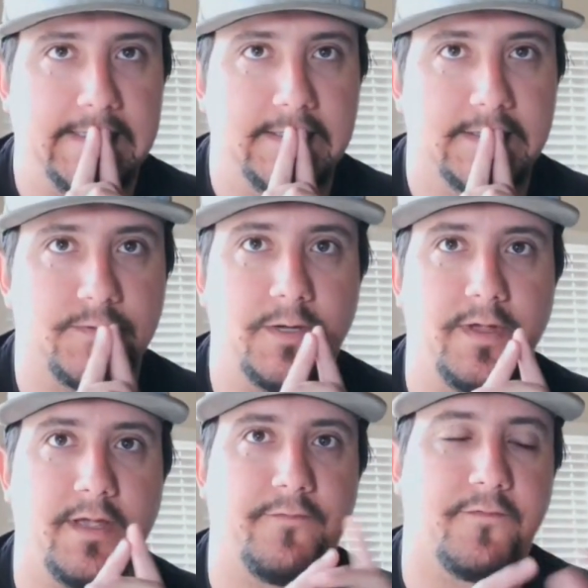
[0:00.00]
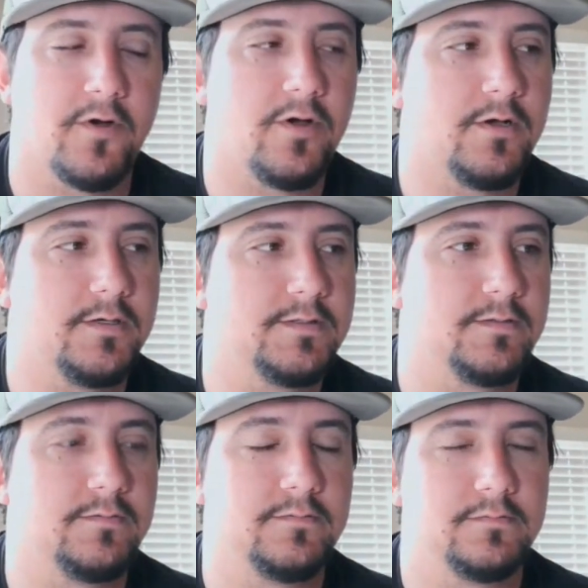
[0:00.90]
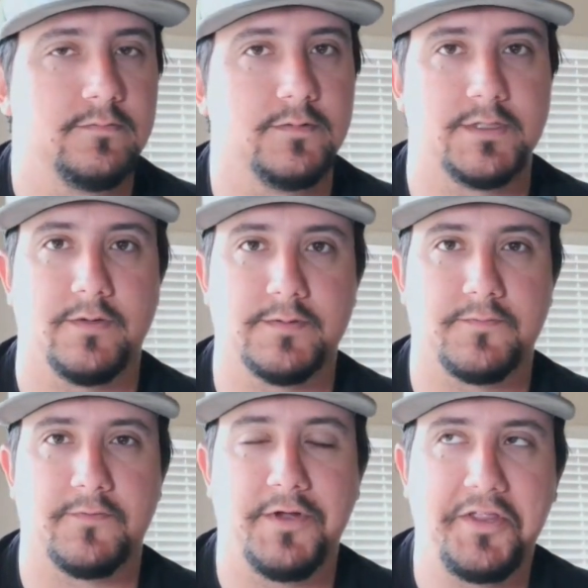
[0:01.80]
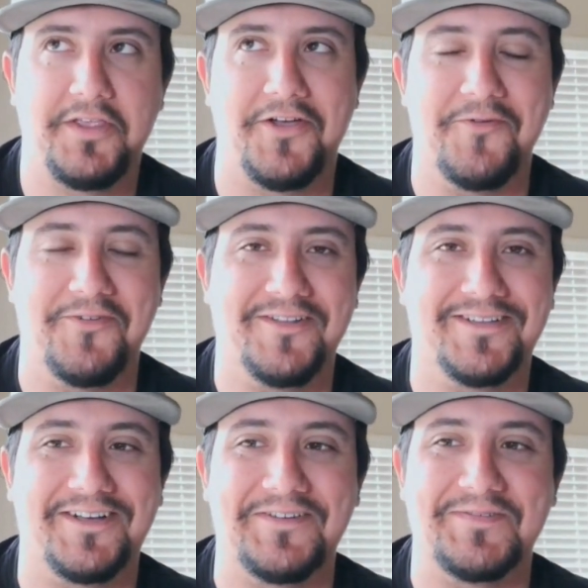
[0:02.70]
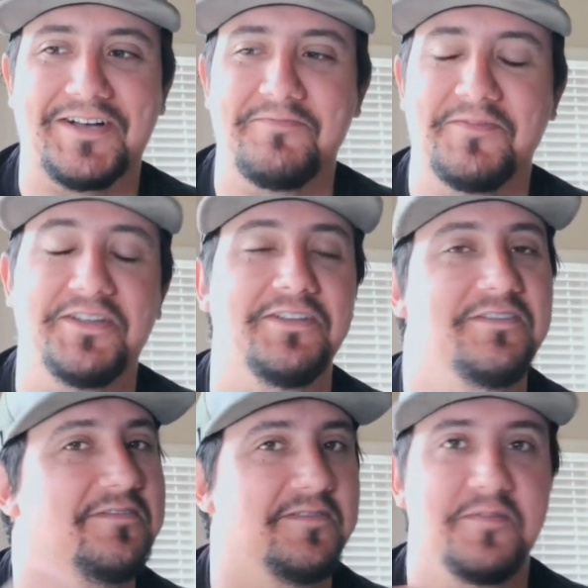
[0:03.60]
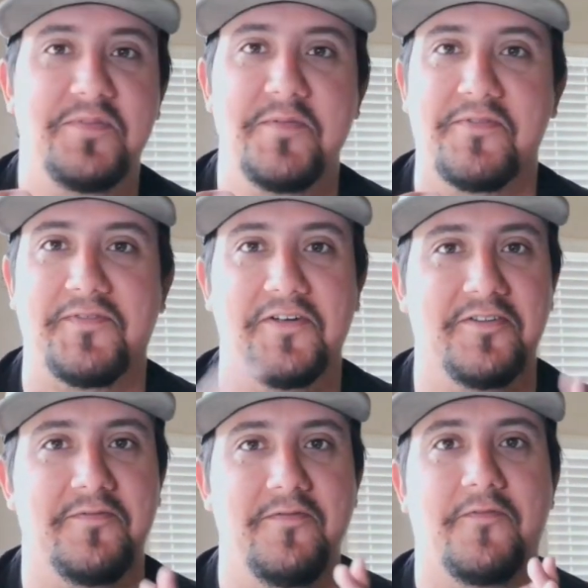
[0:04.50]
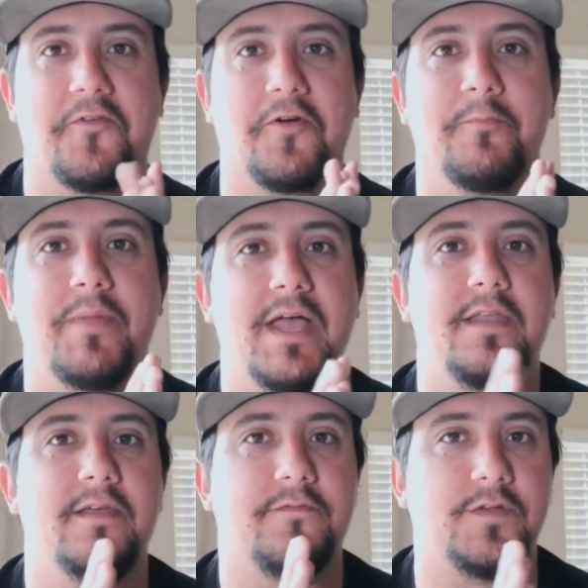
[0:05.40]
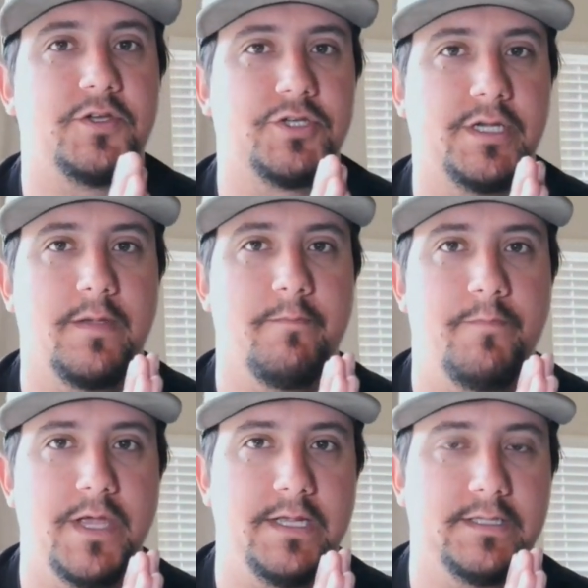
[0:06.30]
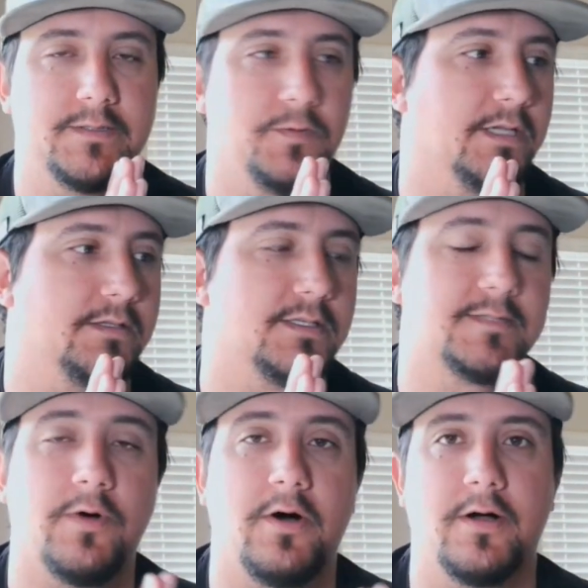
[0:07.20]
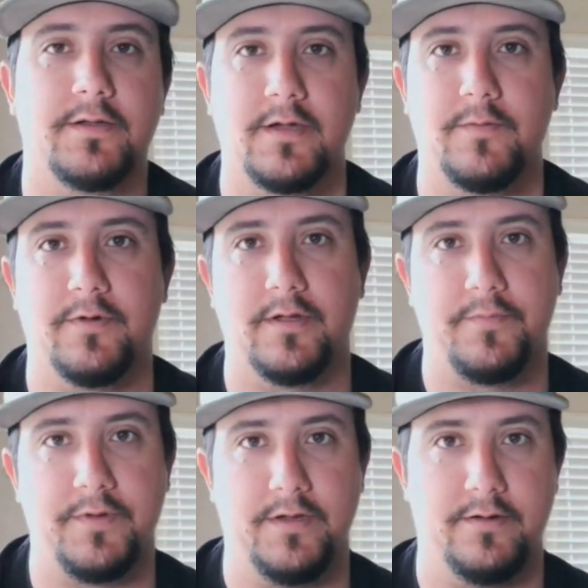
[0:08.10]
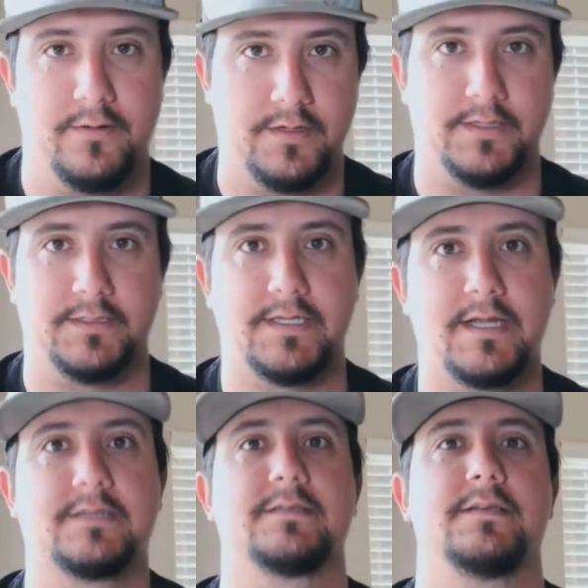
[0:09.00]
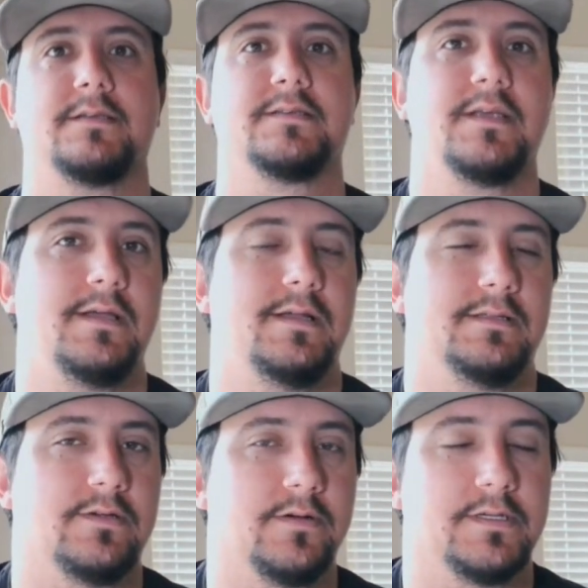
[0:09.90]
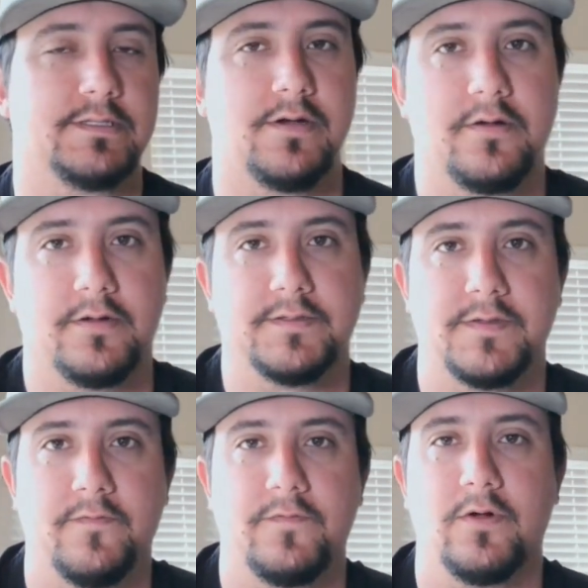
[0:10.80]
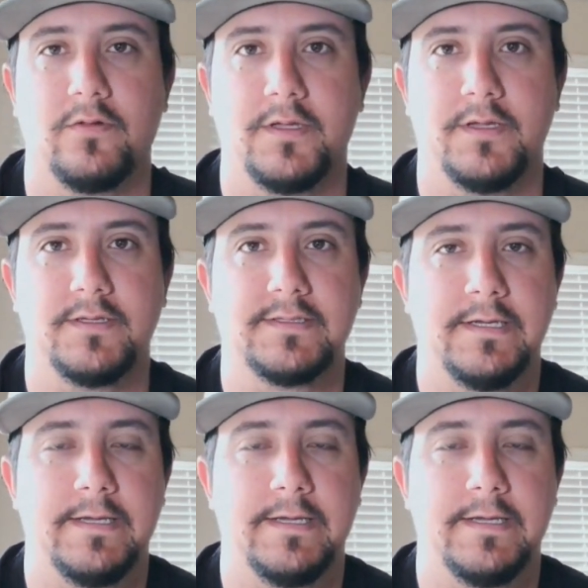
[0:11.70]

this week we had frogs, which I was really hoping to talk about, but people voted for bed fishing baits. We got the spawn coming up here in Texas. It's already started on some of our lakes.